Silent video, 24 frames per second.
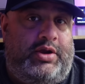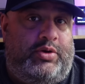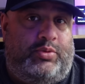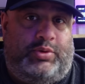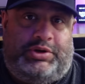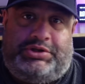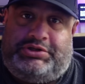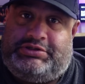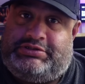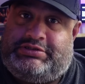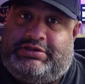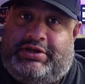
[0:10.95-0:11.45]

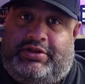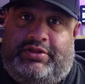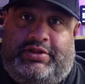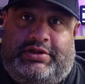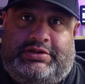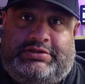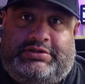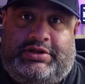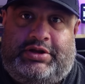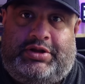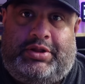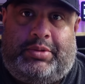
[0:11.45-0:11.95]
We just did
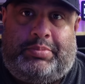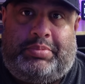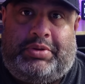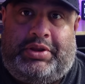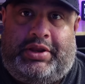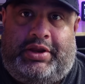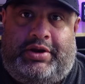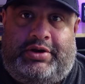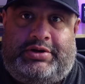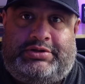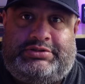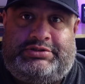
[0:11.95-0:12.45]
this a couple
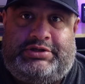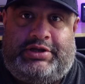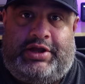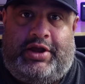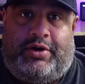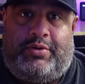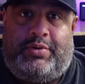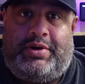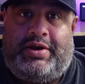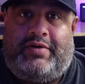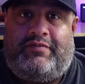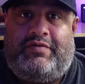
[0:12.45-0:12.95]
of years
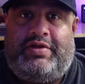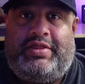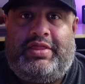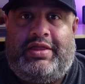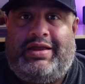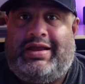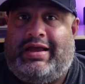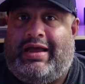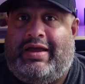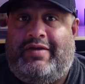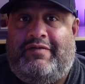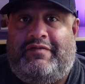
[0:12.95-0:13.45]
ago, and
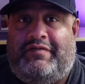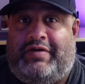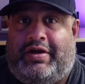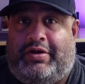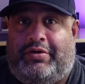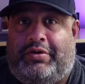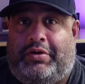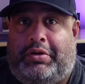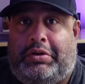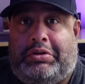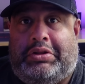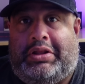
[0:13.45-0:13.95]
everything I
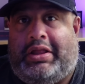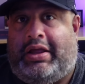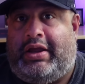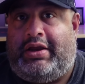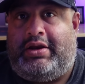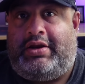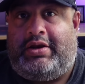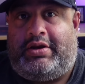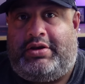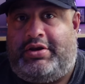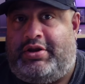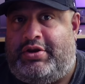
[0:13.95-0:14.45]
found
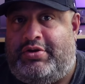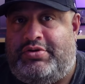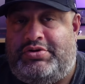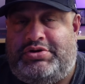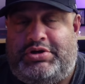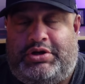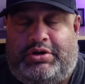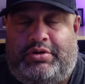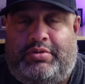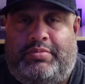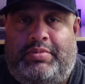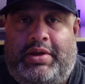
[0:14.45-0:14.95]
online and
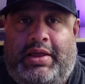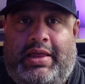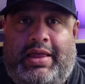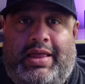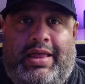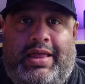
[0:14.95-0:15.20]
YouTube